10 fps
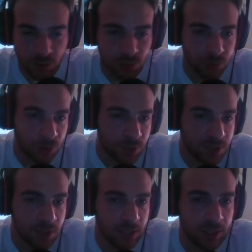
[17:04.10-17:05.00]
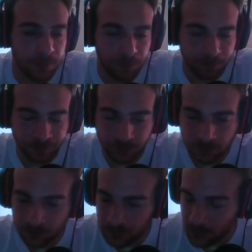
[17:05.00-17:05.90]
tutors the
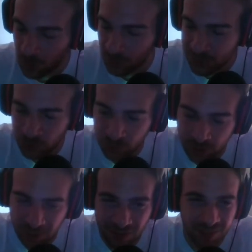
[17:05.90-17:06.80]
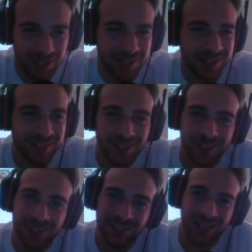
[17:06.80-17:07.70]
what's called the leveler.
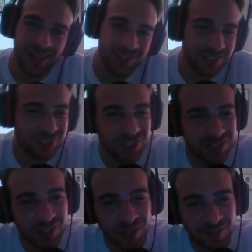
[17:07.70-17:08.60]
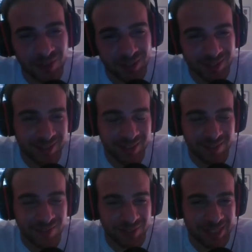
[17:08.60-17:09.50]
Yeah, just going for
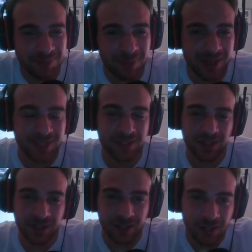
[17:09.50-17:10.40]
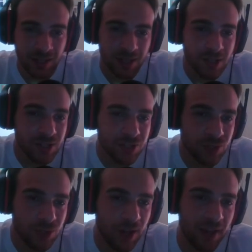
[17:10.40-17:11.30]
the spice there.
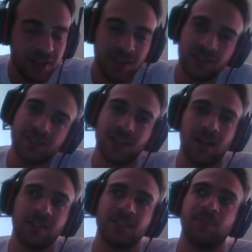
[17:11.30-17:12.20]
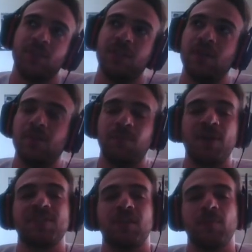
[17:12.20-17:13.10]
So I think this card is pretty
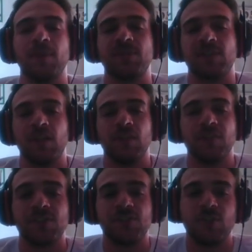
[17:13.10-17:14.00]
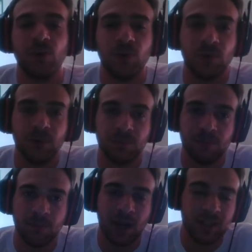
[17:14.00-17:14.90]
busted by himself, so
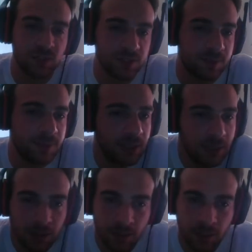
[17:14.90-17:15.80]
might just be